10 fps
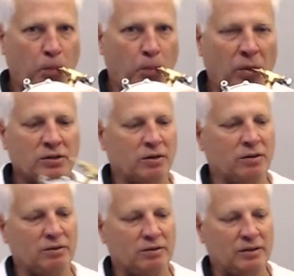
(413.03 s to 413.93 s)

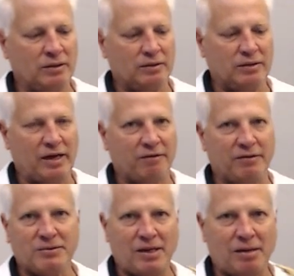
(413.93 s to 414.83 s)
So the
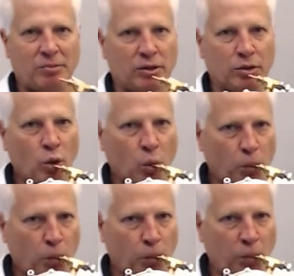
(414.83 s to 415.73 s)
diaphragm's not blown
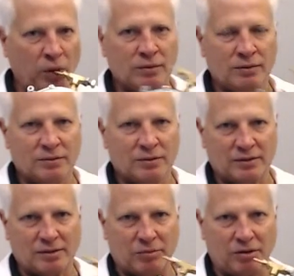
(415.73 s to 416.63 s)

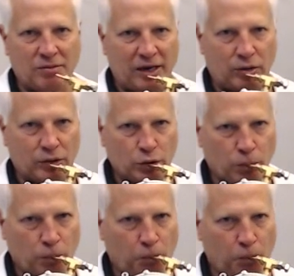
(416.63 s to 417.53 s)
because I'm blowing backwards.
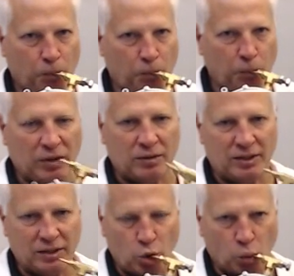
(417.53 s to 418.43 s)

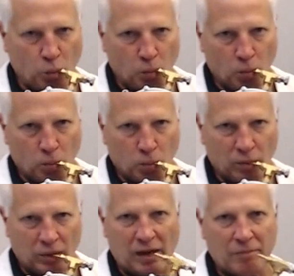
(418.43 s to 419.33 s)
And
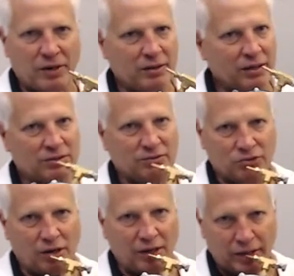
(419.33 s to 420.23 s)
I barely
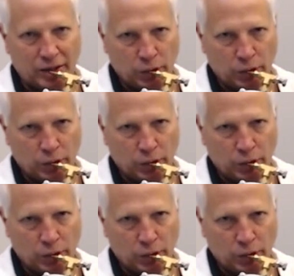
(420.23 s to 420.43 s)
draw on it.